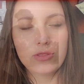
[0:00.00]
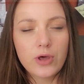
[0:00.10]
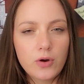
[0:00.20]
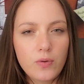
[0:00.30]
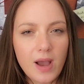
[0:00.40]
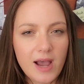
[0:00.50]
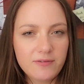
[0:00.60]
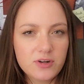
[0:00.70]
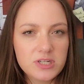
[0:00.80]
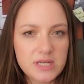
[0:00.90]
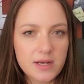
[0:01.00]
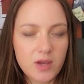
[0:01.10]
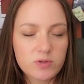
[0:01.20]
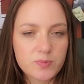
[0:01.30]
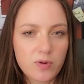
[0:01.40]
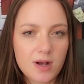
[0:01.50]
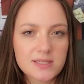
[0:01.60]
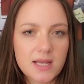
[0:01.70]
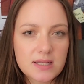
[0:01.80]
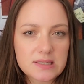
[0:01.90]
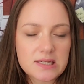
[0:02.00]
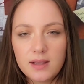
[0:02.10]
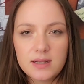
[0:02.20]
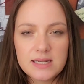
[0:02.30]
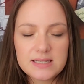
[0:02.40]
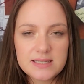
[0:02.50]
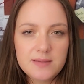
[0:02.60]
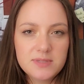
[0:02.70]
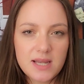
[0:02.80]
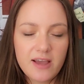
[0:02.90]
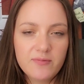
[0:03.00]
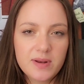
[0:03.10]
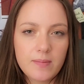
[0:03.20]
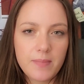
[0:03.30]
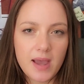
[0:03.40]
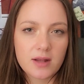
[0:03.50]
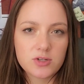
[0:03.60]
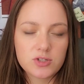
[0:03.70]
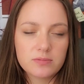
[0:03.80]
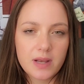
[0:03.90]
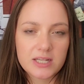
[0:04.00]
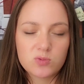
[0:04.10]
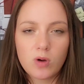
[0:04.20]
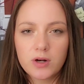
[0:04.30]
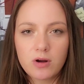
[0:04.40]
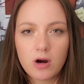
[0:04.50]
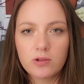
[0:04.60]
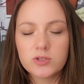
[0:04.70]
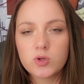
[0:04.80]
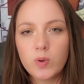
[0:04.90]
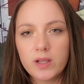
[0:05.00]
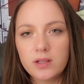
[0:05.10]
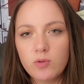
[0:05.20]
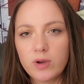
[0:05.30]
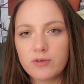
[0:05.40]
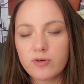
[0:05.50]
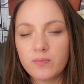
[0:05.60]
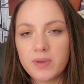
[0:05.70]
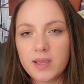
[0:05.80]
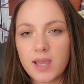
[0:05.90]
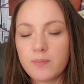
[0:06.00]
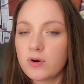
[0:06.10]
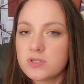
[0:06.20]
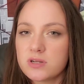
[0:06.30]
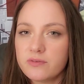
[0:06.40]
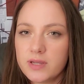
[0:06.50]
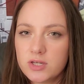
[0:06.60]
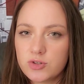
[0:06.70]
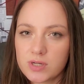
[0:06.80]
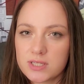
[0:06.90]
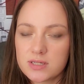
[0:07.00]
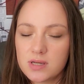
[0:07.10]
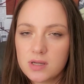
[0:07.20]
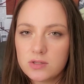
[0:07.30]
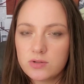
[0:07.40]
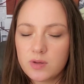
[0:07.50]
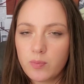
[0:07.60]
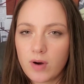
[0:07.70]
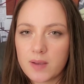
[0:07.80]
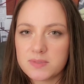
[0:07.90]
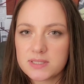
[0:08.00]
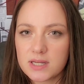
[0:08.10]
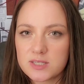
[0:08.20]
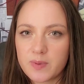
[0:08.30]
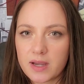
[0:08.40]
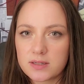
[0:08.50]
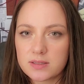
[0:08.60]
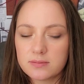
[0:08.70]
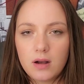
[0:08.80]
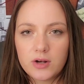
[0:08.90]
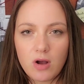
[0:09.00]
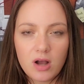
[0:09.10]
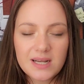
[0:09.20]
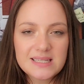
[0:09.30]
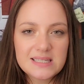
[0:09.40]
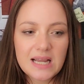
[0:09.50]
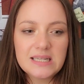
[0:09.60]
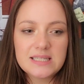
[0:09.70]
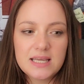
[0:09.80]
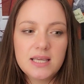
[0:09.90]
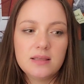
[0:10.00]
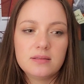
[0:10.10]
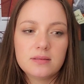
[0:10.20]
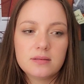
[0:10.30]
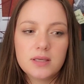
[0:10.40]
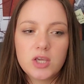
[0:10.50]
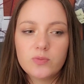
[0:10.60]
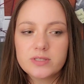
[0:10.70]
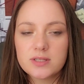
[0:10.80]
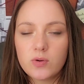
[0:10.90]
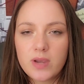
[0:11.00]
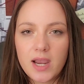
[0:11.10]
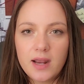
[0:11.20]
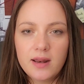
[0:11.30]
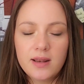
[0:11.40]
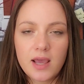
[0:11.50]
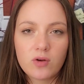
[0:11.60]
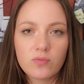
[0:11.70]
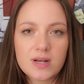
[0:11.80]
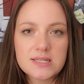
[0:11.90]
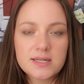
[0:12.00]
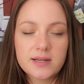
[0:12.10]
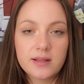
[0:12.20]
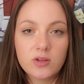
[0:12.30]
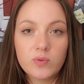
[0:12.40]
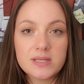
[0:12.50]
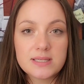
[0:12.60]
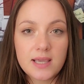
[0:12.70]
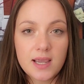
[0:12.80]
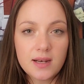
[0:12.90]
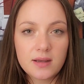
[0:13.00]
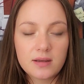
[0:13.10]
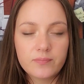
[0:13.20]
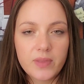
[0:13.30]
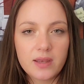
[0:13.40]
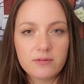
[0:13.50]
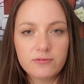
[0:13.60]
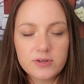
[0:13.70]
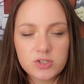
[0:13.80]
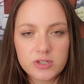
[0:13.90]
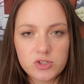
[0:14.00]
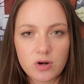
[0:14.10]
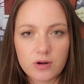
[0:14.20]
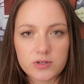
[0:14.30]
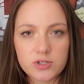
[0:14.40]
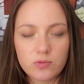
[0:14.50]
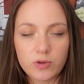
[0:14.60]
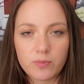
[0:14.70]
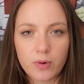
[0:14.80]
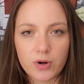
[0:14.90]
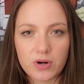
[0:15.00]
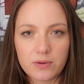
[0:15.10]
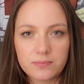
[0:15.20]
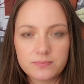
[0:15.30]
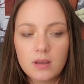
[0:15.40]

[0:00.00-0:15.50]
Though after DNA was processed, it seems to have been a match, as Juan Carlos quickly went from being a person of interest to the prime suspect. On August 19th, he was located and arrested in Louisiana and officially charged with murder.